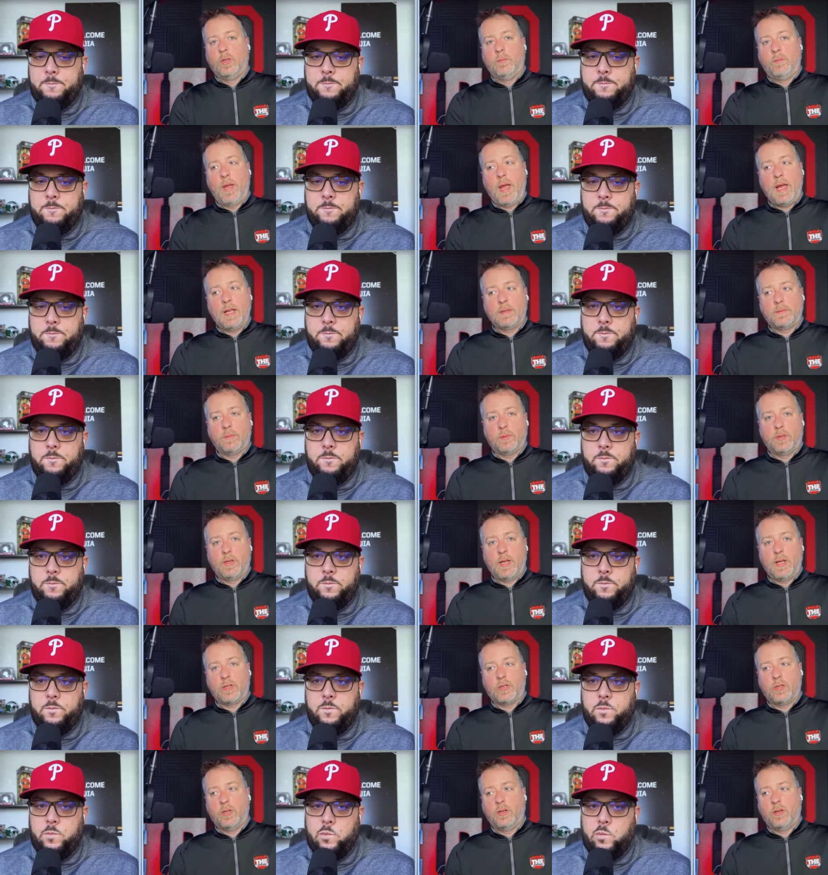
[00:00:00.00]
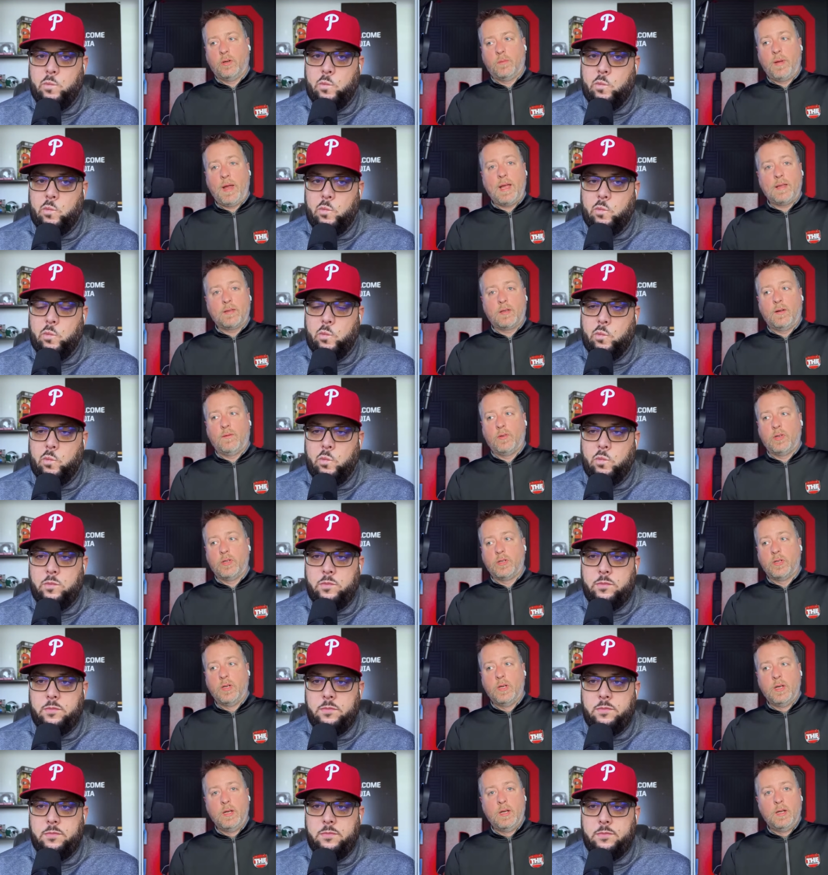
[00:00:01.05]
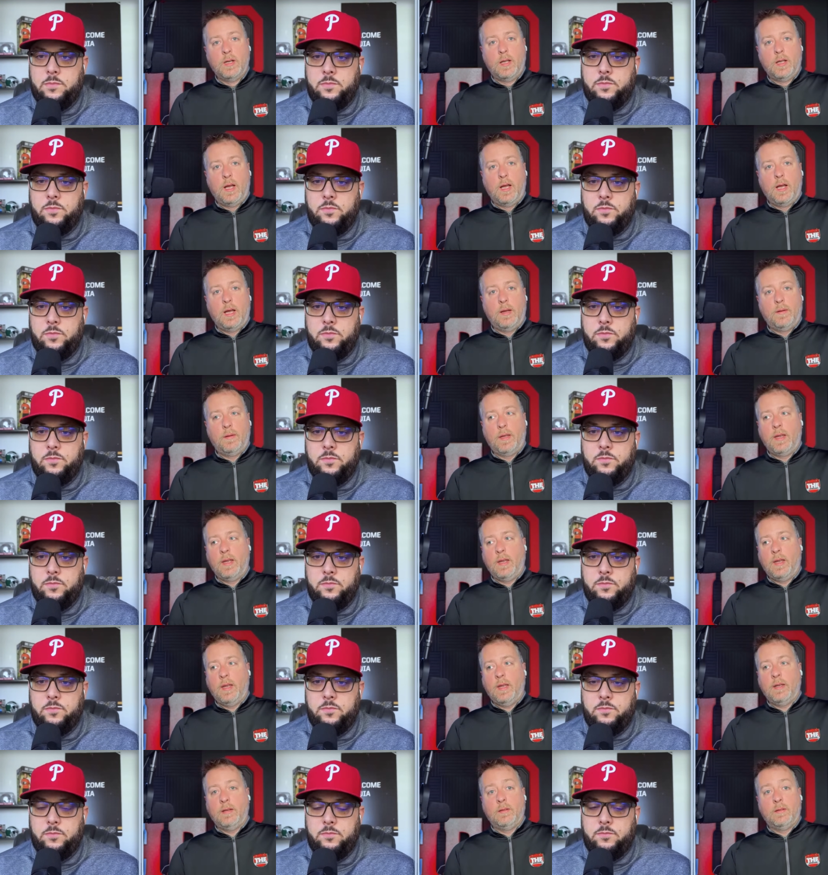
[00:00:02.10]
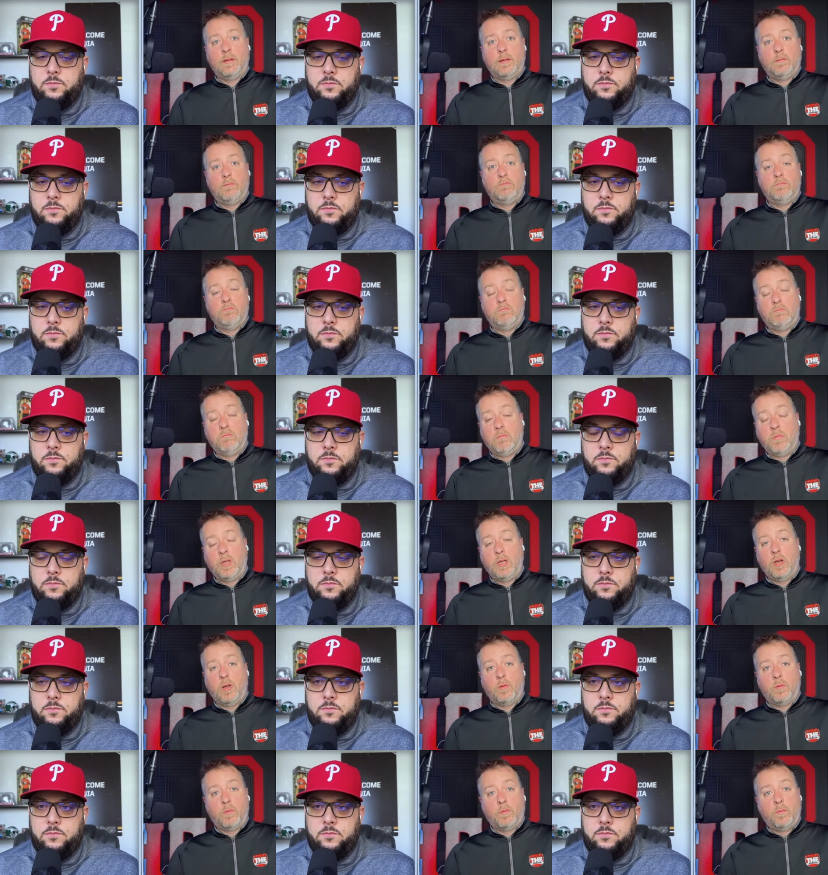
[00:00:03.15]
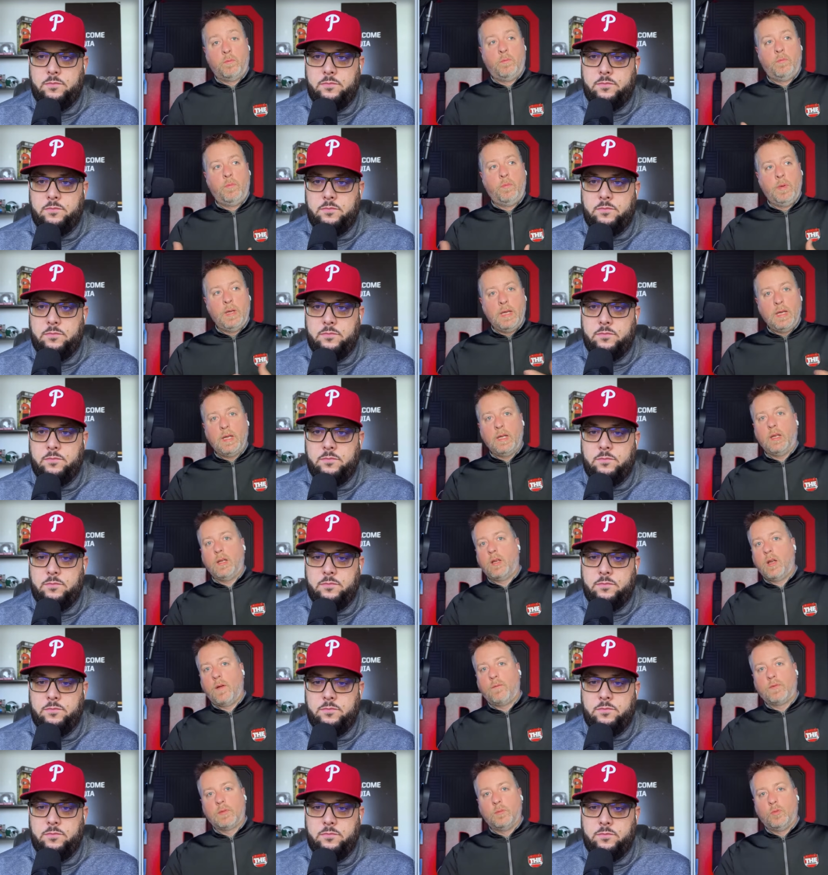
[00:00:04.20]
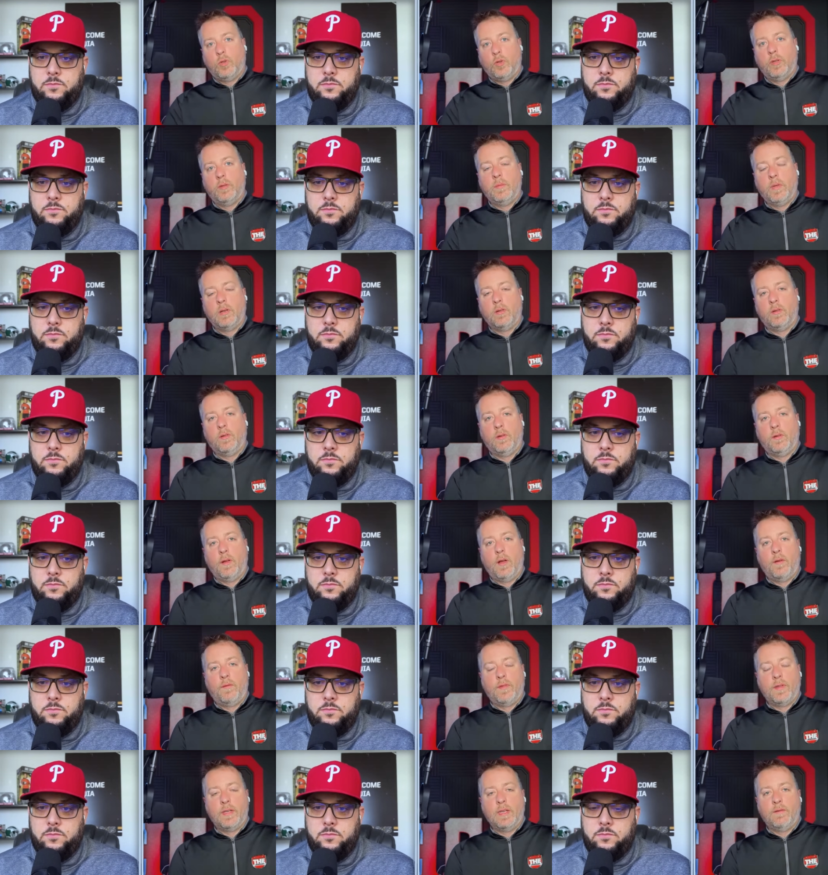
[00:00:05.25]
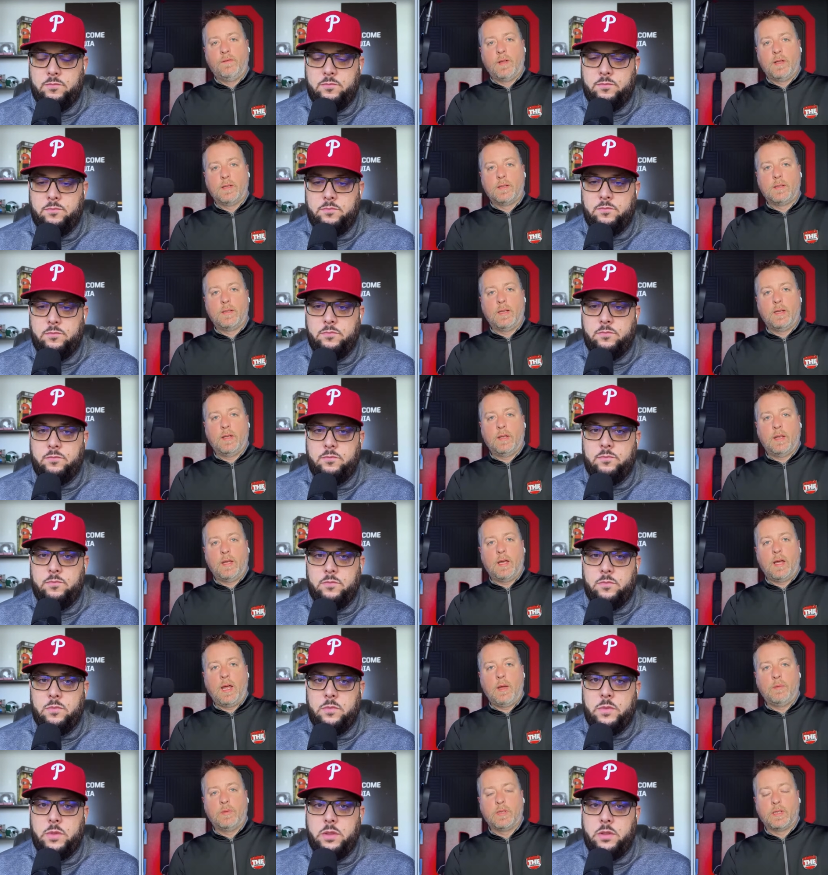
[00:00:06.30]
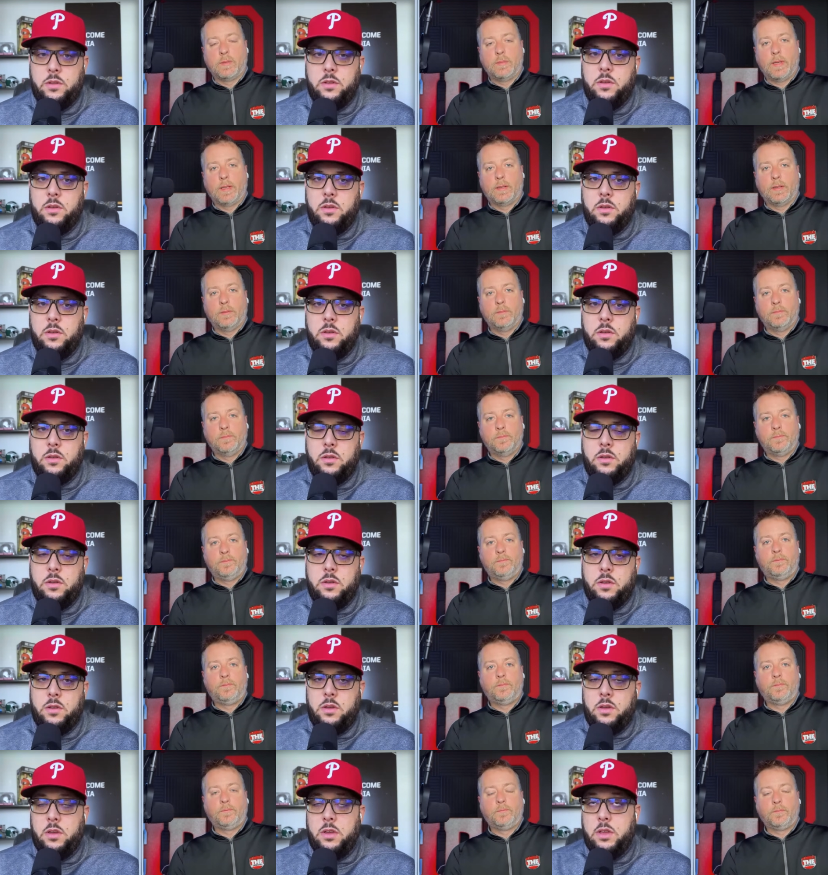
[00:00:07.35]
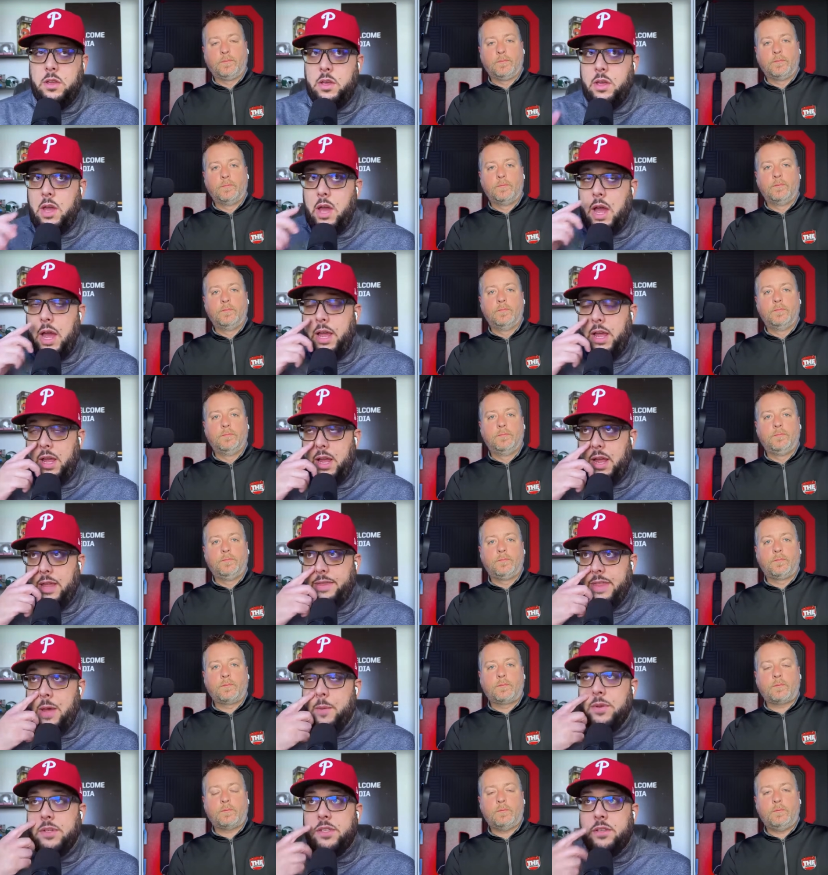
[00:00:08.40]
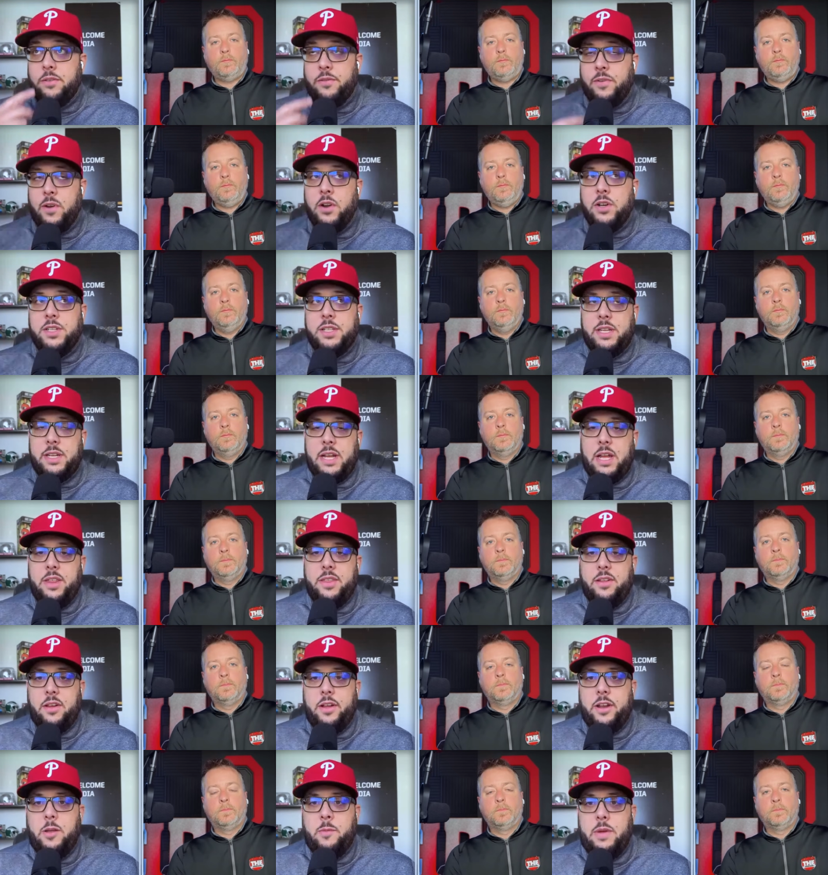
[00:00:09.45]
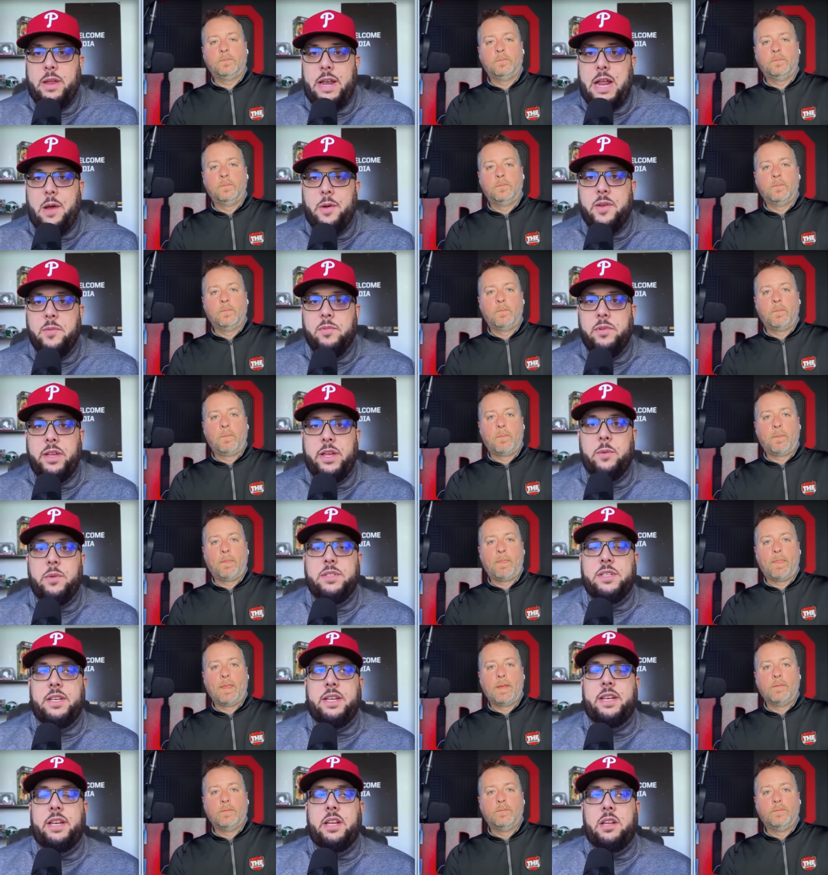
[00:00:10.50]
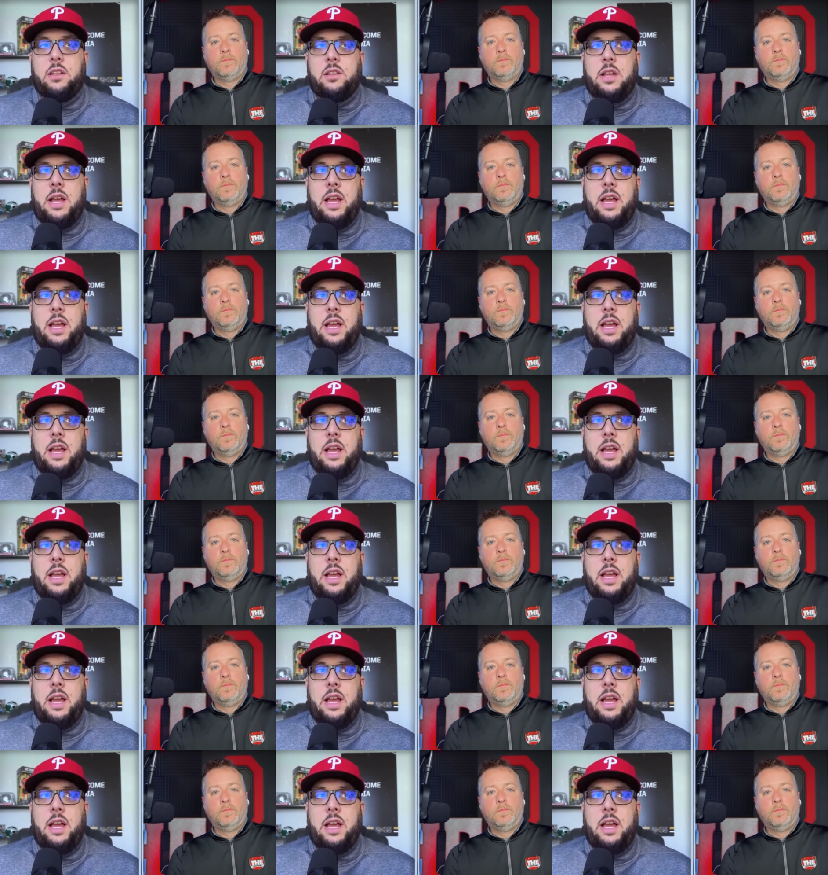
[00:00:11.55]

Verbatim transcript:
Speaker 1: in pass protection or pass coverage, uh, and, and, you know, being comfortable in the middle
Speaker 2: of the defense than uh, I was expecting. I that was the first thing I thought about how he played was that he didn't. I,